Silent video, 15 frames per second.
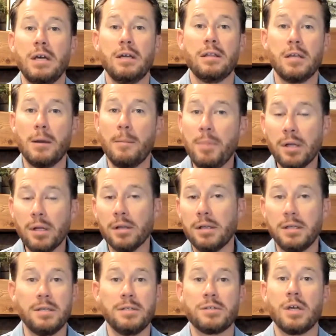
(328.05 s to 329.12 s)
the
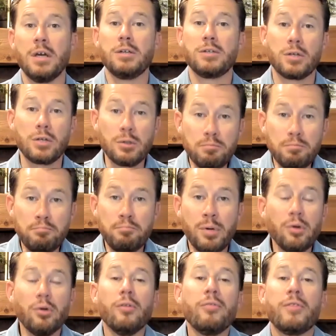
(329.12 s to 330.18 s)
abilities to
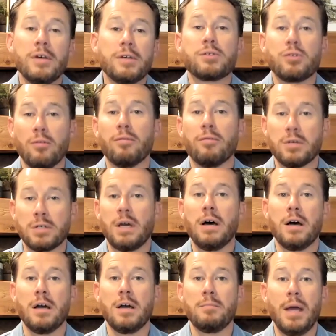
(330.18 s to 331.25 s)
build this over
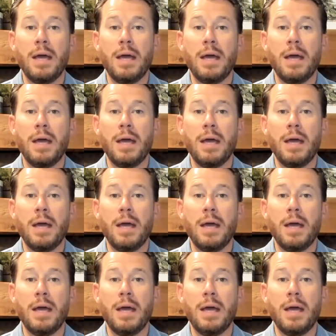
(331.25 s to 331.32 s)
time,